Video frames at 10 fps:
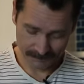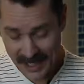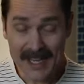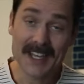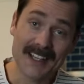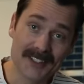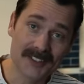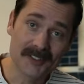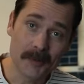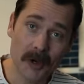And
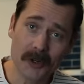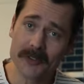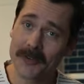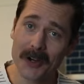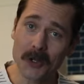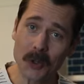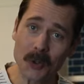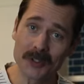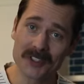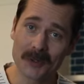yes, the butter is very
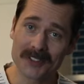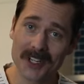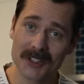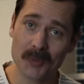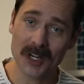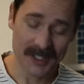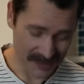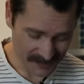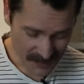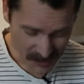cold, so it's not spreading
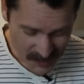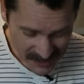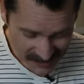very